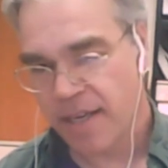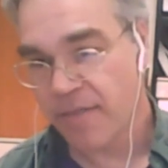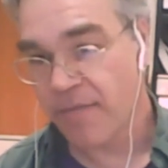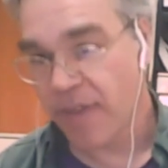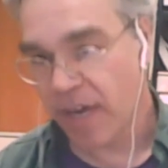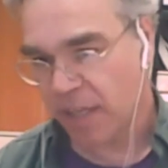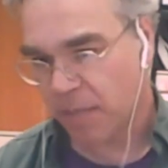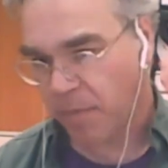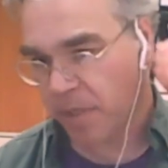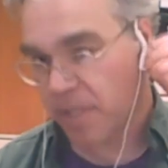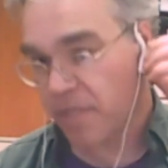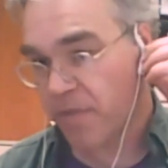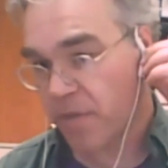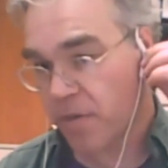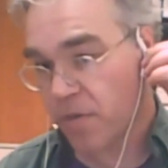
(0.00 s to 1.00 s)

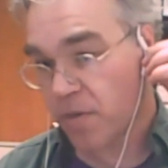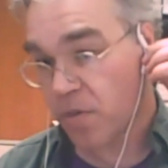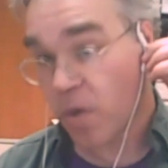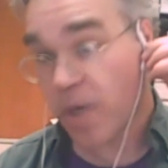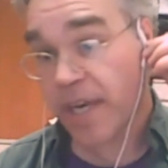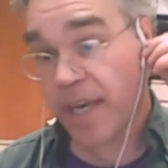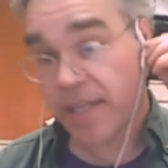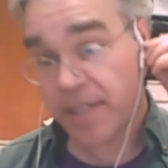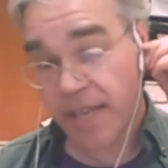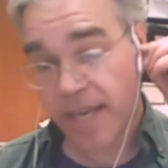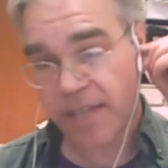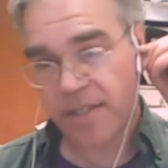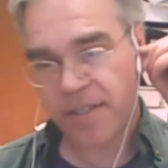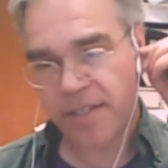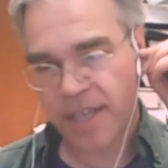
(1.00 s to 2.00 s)
infallibilist views or against,
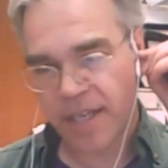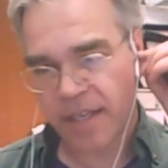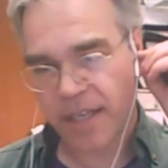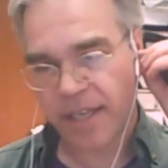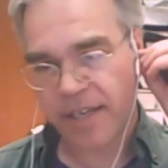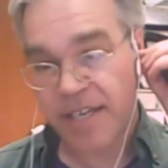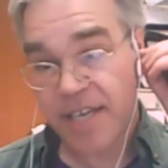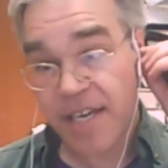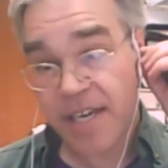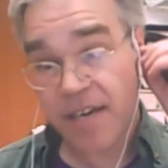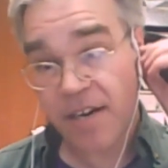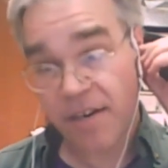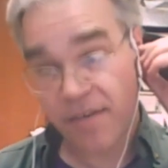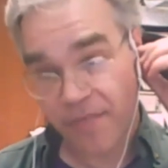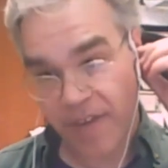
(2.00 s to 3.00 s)
as you said, like
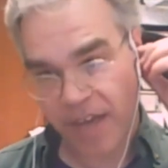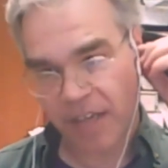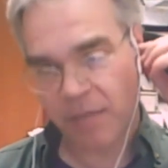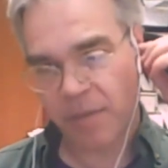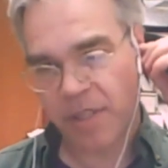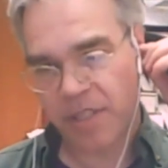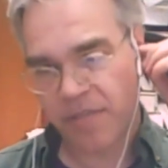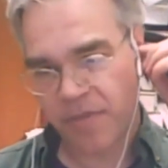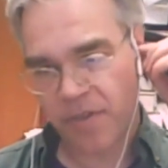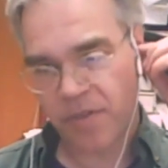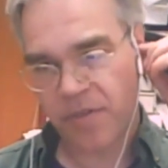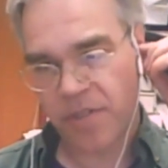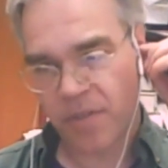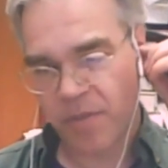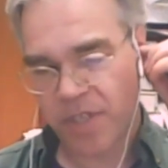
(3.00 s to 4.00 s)
near infallibilist
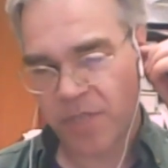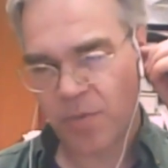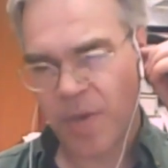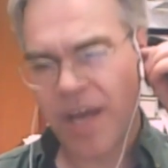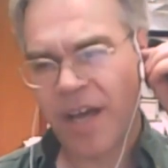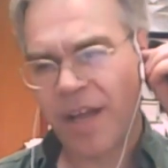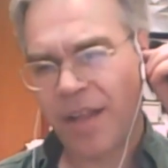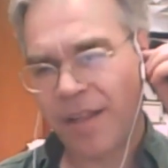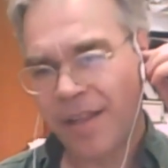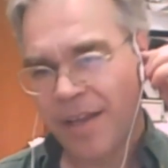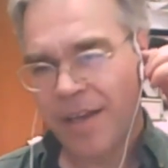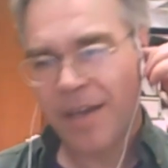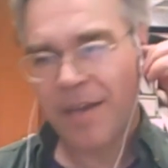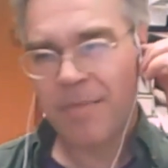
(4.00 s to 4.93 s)
views on which, well,